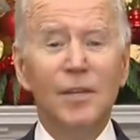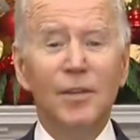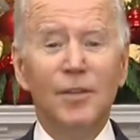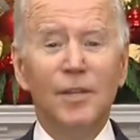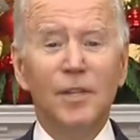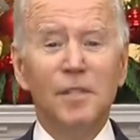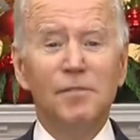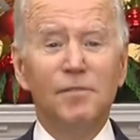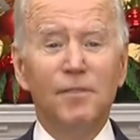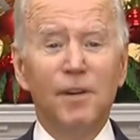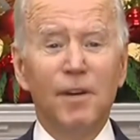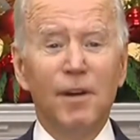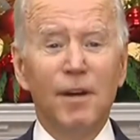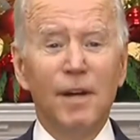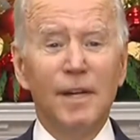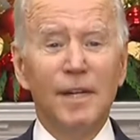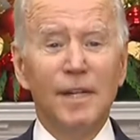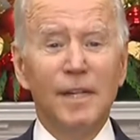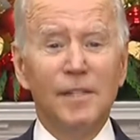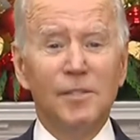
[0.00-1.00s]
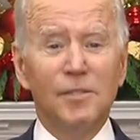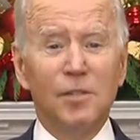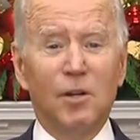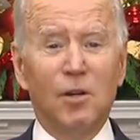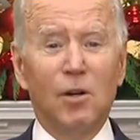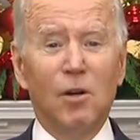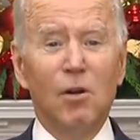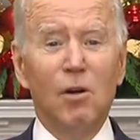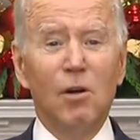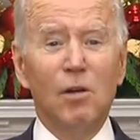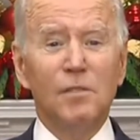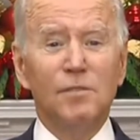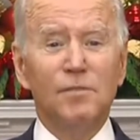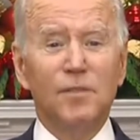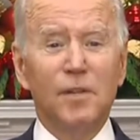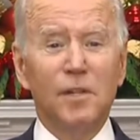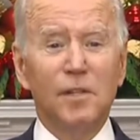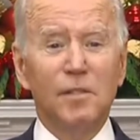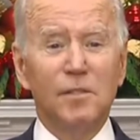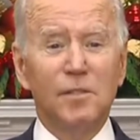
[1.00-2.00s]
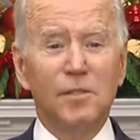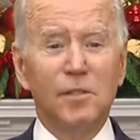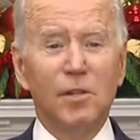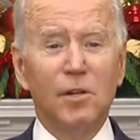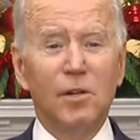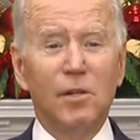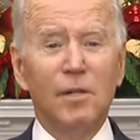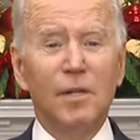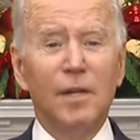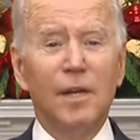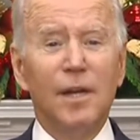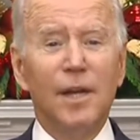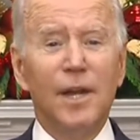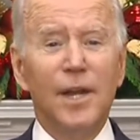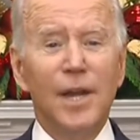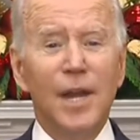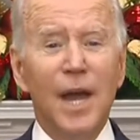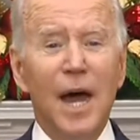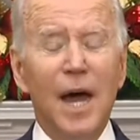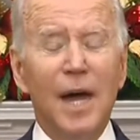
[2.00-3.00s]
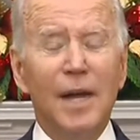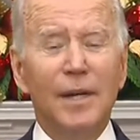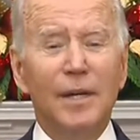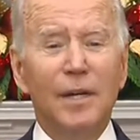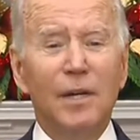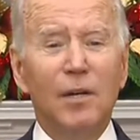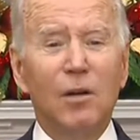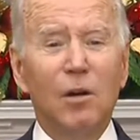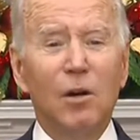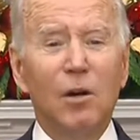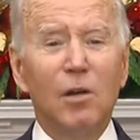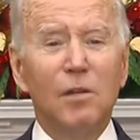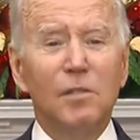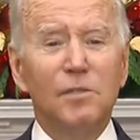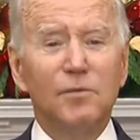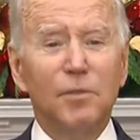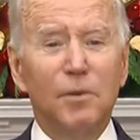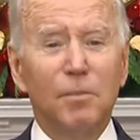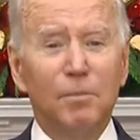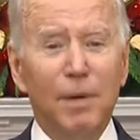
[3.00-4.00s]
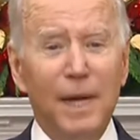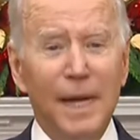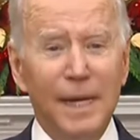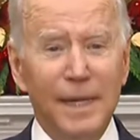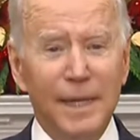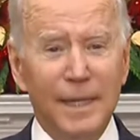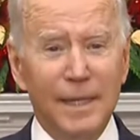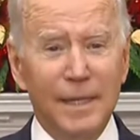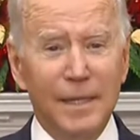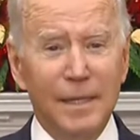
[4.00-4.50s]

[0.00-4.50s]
This variant is a cause for concern, not a cause for panic.